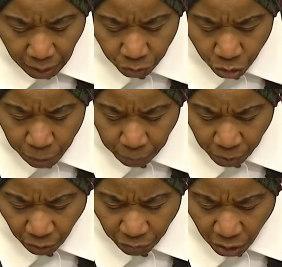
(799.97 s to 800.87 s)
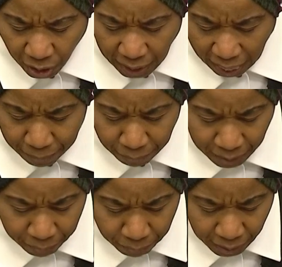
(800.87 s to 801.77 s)
"The Spirit of God had
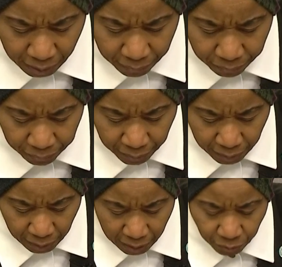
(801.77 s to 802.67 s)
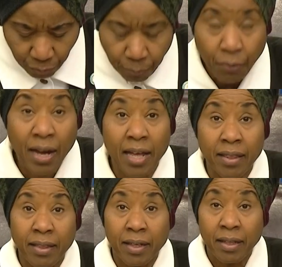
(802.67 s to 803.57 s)
made me, and the
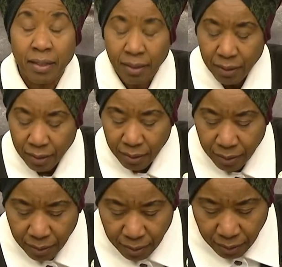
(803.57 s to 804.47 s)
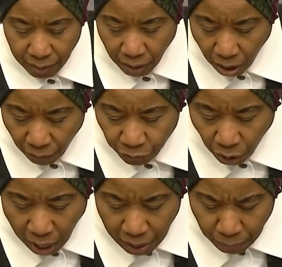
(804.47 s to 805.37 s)
breath of the
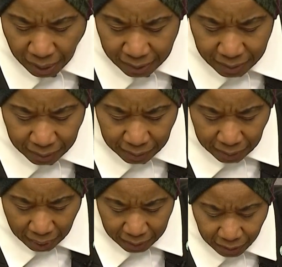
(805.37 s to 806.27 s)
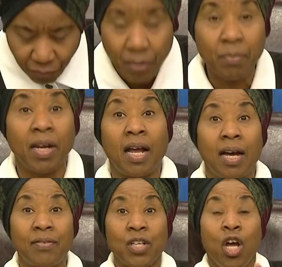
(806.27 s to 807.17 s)
Almighty had given me
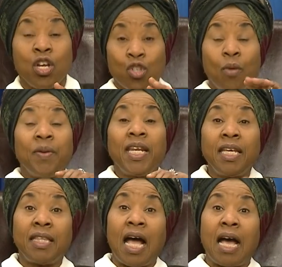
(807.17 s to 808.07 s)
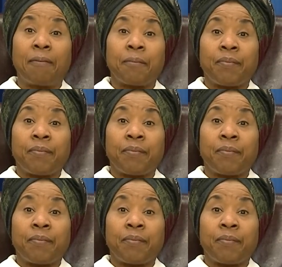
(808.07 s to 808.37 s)
life." So meaning that